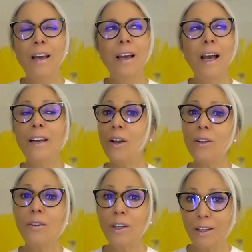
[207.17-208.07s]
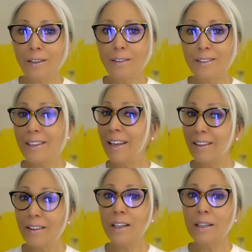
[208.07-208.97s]
Another thing,
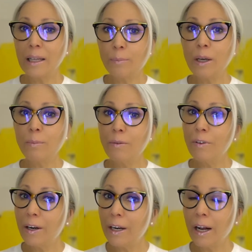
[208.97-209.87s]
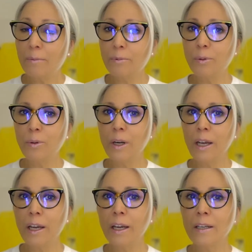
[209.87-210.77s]
second thing that might be very helpful,
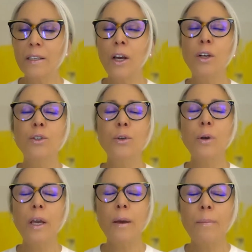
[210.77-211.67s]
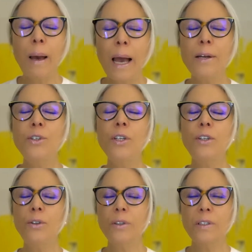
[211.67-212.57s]
is to imagine
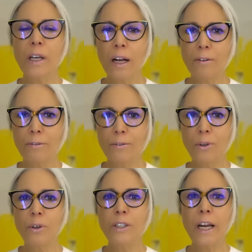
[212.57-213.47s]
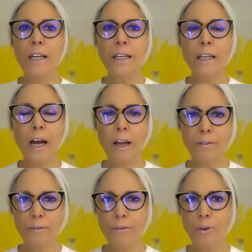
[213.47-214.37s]
yourself, your daily
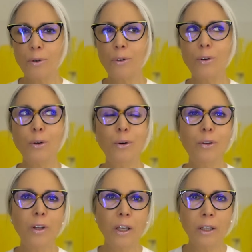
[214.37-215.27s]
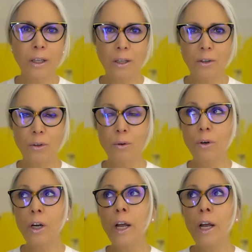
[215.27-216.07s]
life, your thinking, your